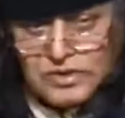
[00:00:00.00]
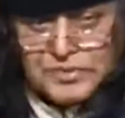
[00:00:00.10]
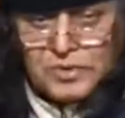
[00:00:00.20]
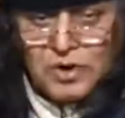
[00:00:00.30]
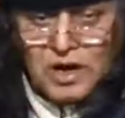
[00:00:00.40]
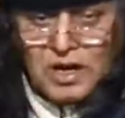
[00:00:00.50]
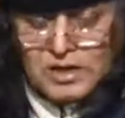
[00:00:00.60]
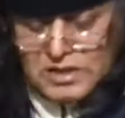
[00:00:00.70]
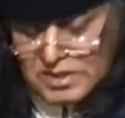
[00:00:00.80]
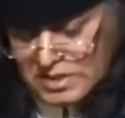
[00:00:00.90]
of the
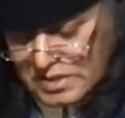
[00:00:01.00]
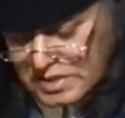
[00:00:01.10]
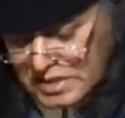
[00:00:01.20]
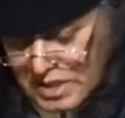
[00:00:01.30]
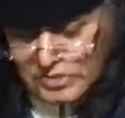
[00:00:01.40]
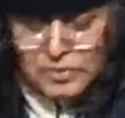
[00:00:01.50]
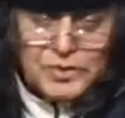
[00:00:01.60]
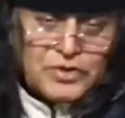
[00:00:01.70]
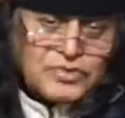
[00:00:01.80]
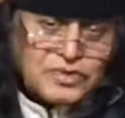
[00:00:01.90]
world as
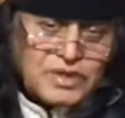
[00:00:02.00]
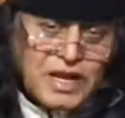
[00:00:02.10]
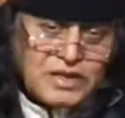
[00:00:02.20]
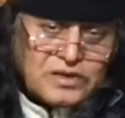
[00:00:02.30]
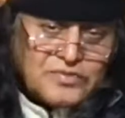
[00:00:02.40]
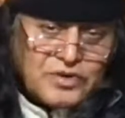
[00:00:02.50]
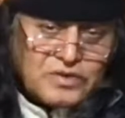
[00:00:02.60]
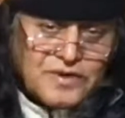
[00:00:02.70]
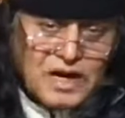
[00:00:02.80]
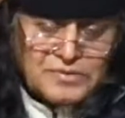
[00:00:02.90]
opposed to the
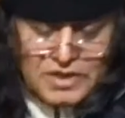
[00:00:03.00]
1945